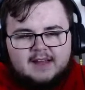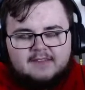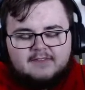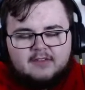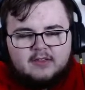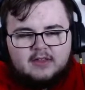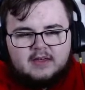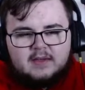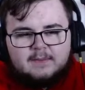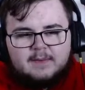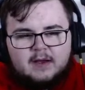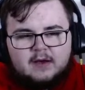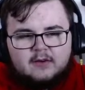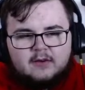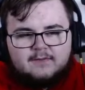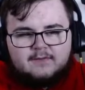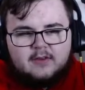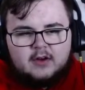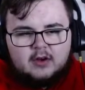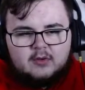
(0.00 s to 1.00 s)
feel like it paired
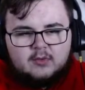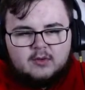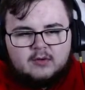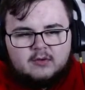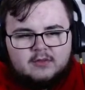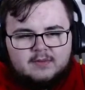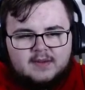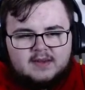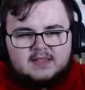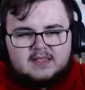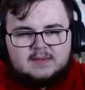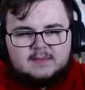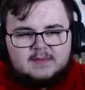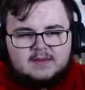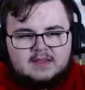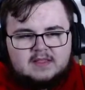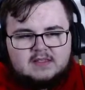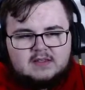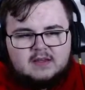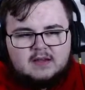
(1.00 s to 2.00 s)
very well with my team,
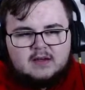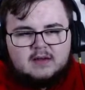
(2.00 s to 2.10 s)
because